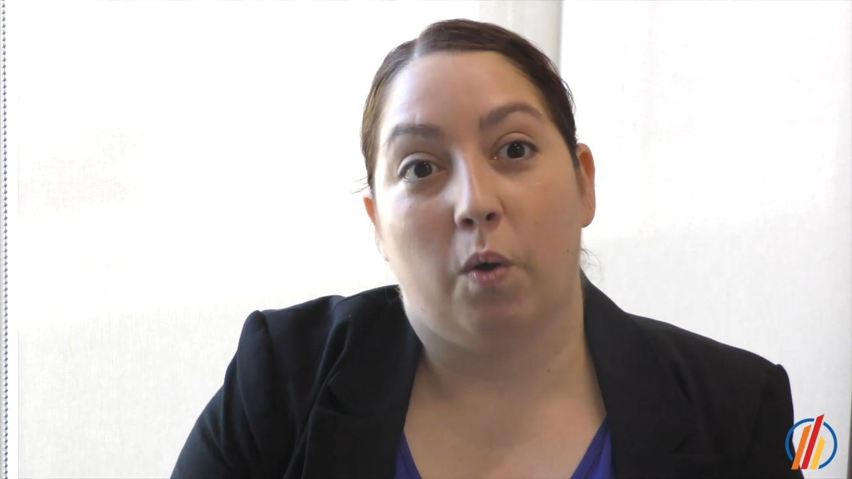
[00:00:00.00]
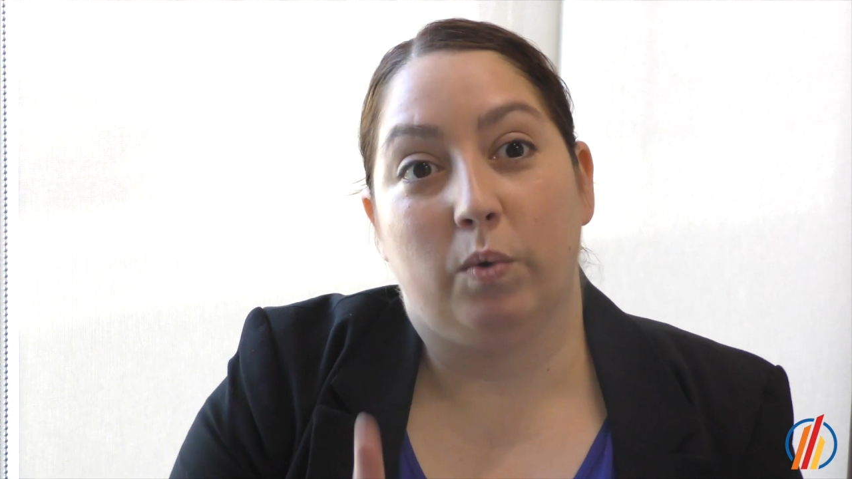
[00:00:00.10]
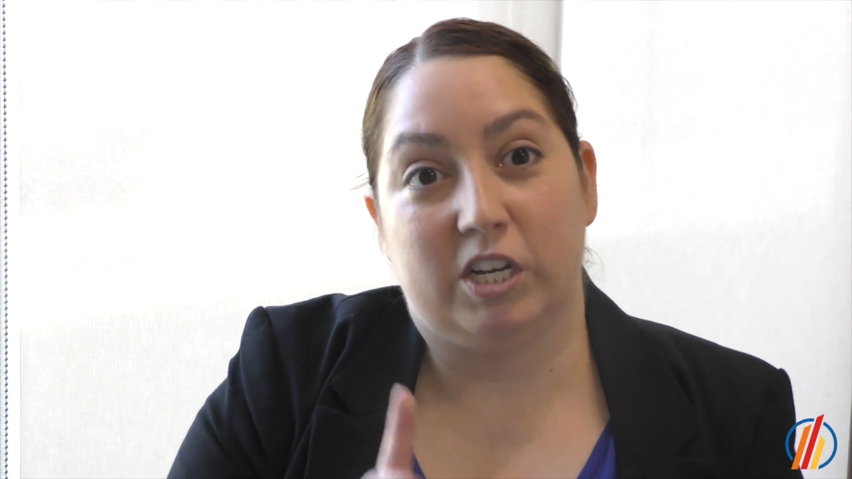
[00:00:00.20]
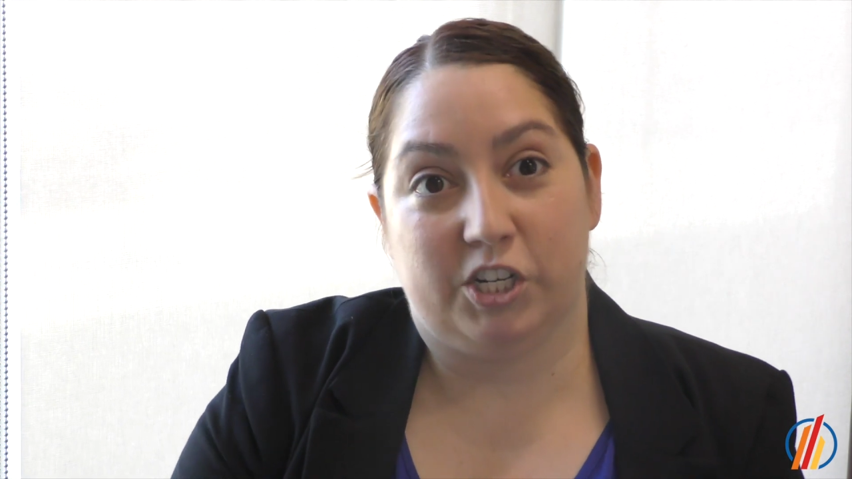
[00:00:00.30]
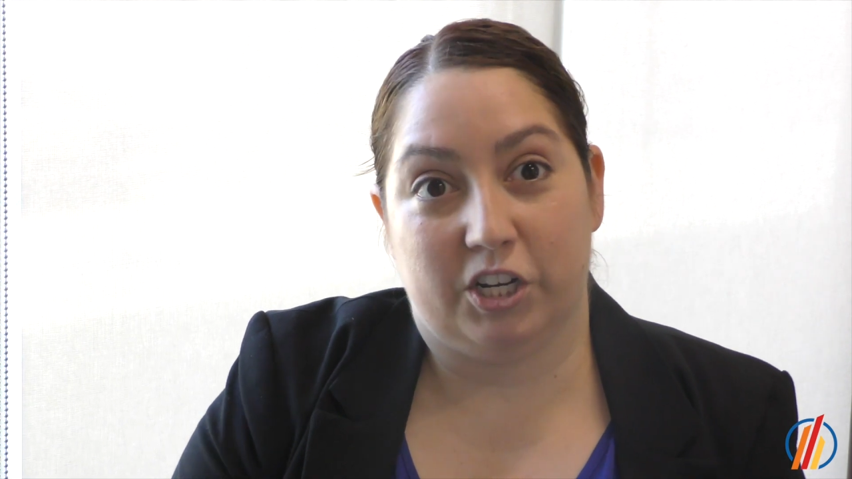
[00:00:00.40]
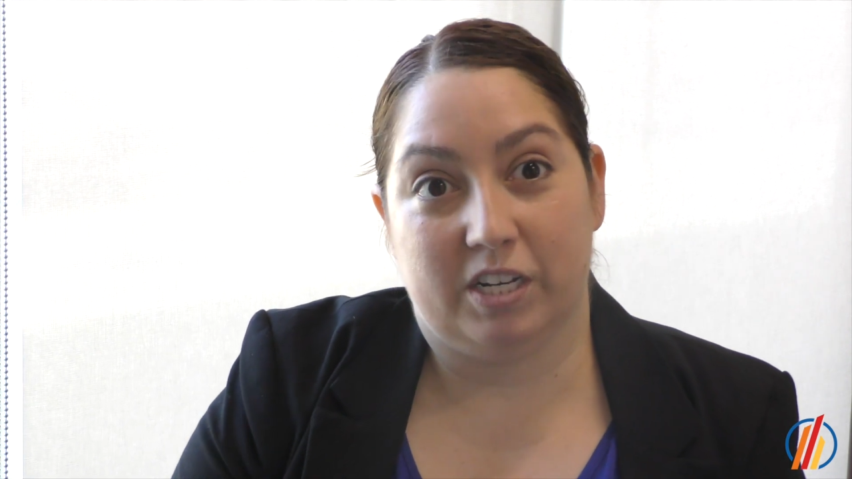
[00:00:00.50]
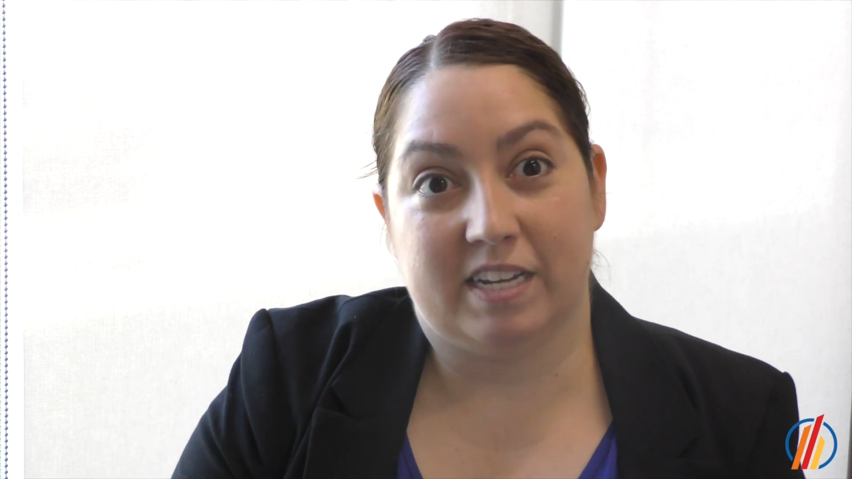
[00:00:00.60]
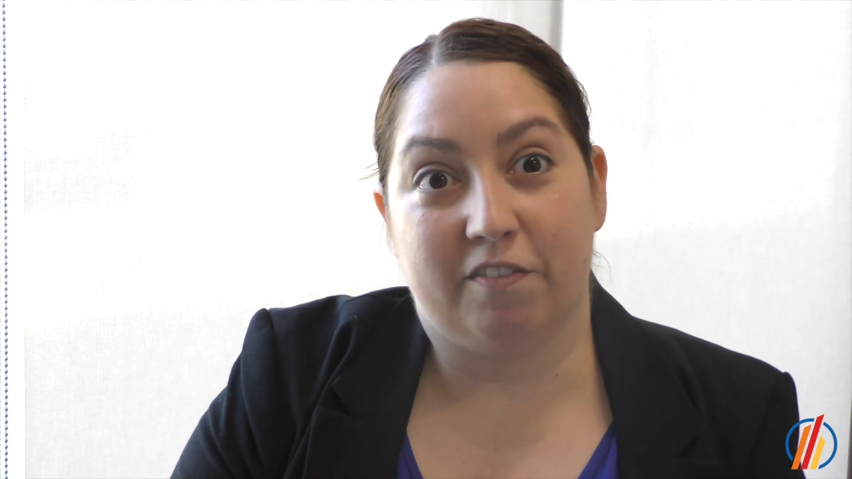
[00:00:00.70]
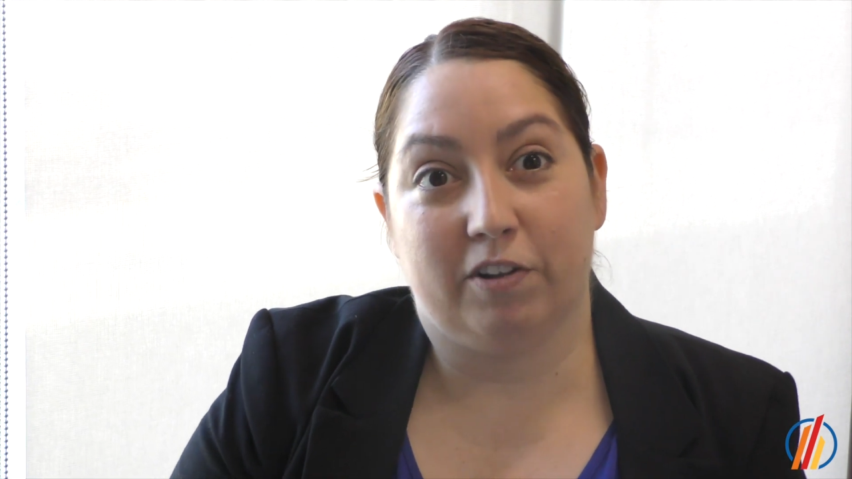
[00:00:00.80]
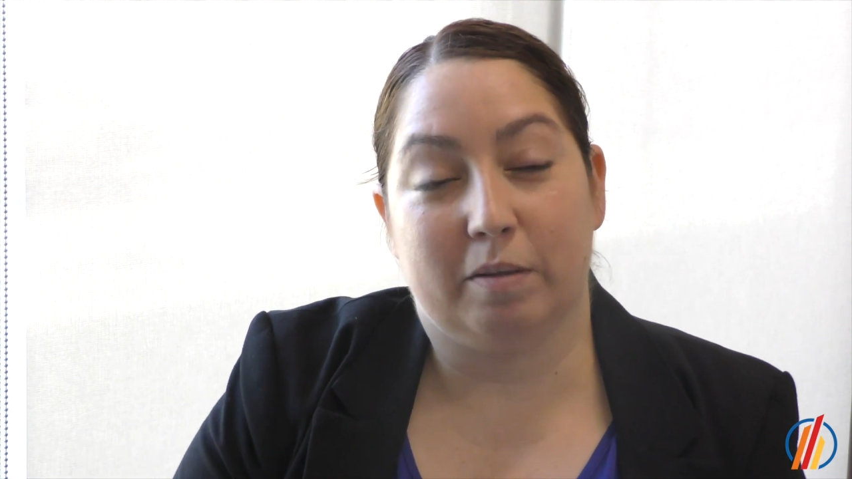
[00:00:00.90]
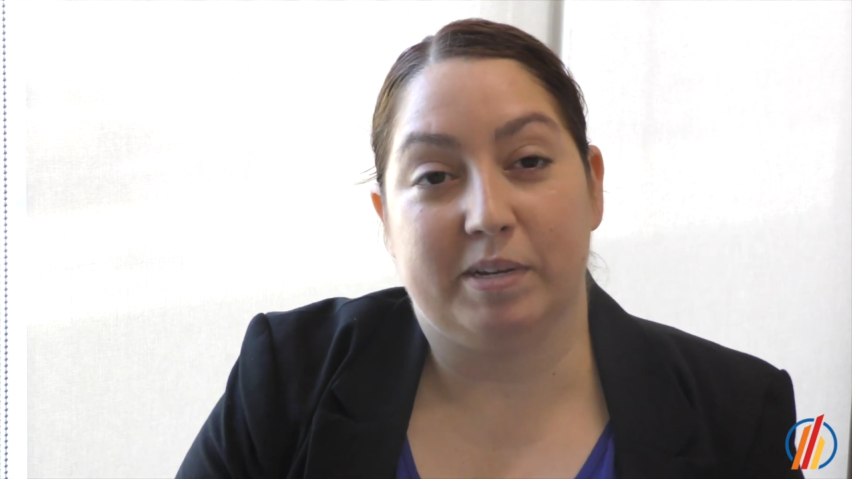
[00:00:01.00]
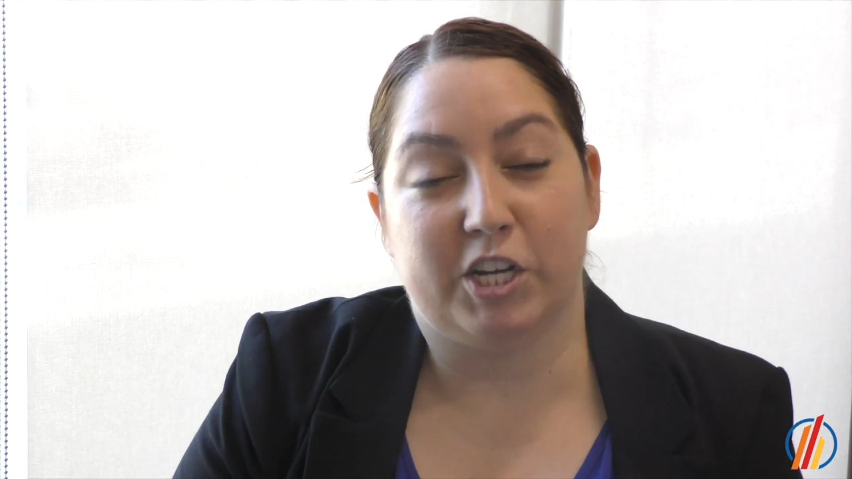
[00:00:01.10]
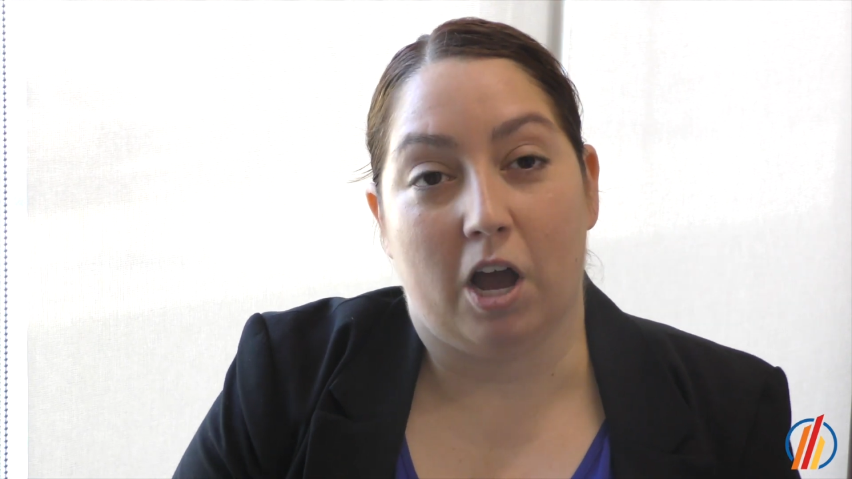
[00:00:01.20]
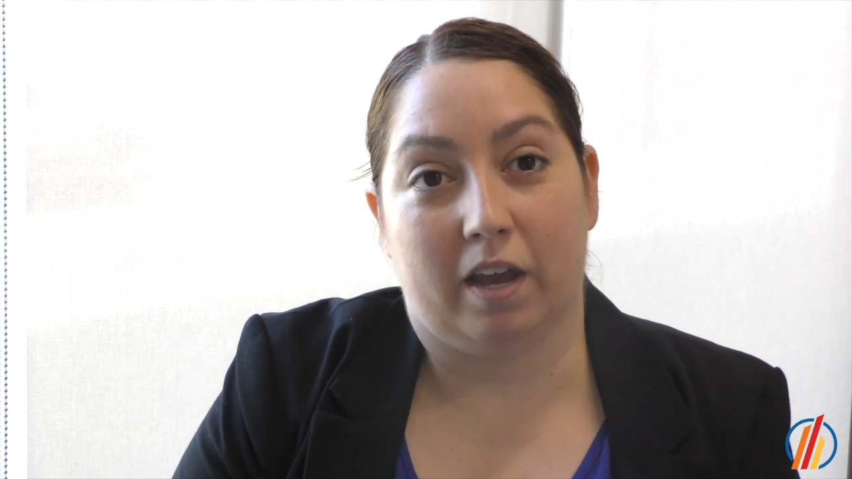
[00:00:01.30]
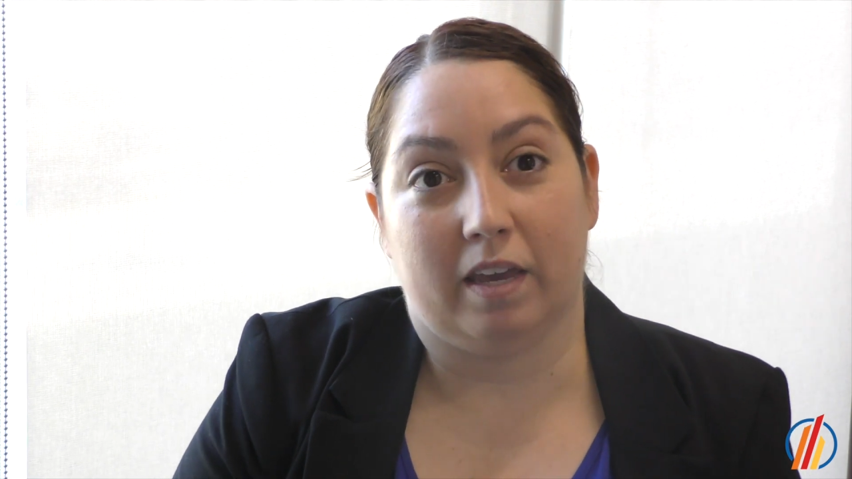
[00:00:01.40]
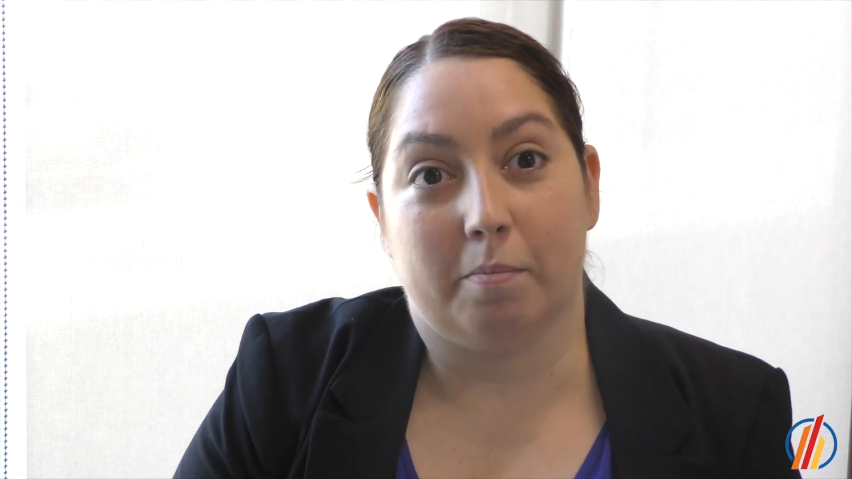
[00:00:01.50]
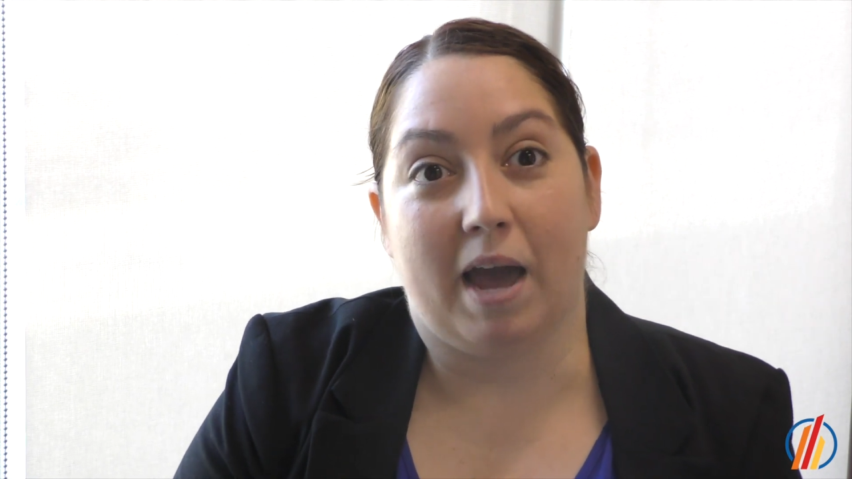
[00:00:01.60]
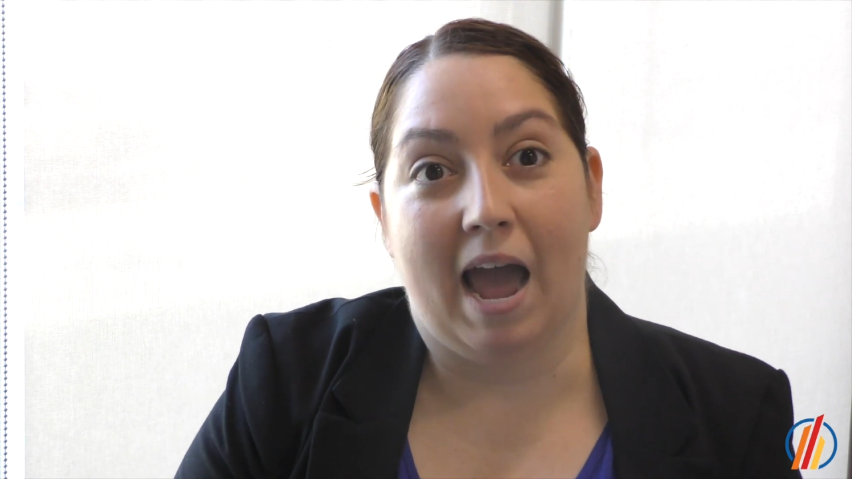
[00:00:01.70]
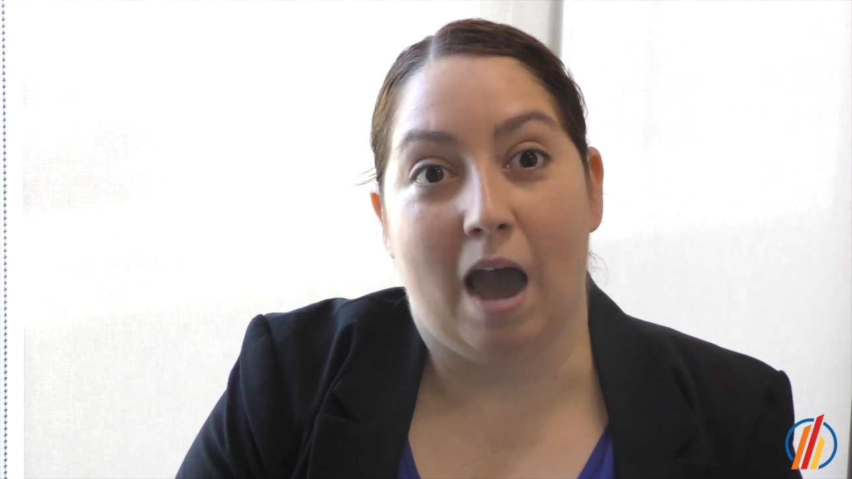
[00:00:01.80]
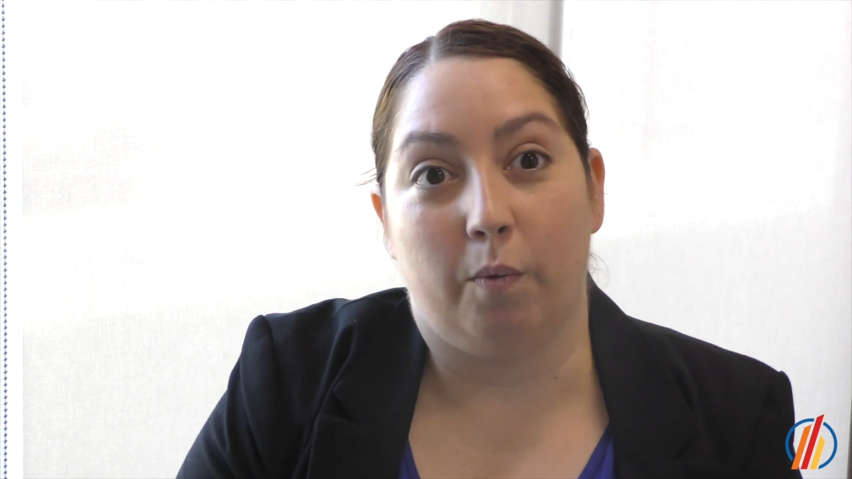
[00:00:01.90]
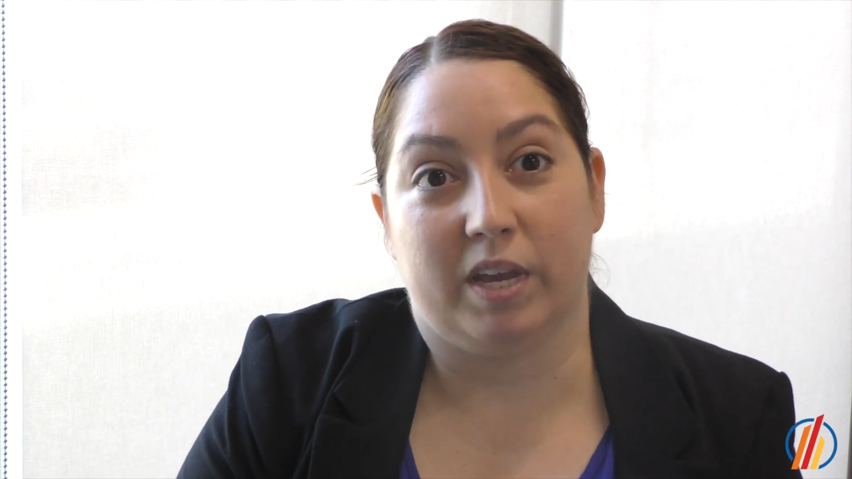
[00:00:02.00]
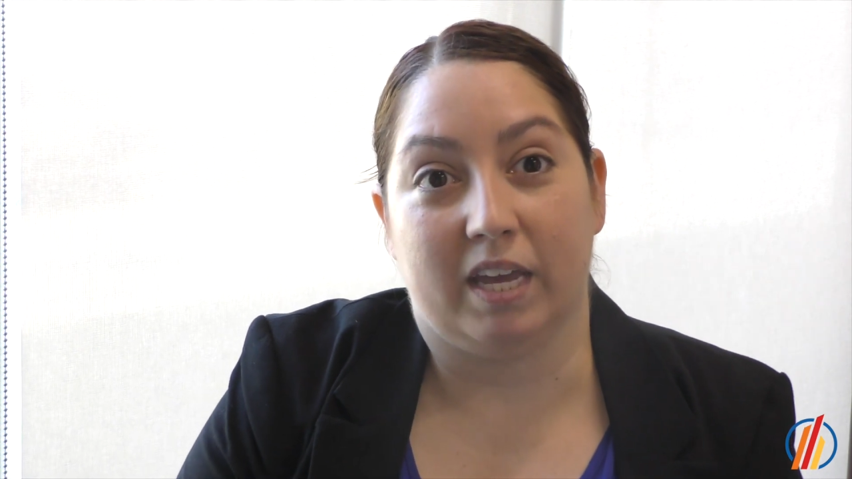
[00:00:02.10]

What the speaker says: we should definitely be talking about how we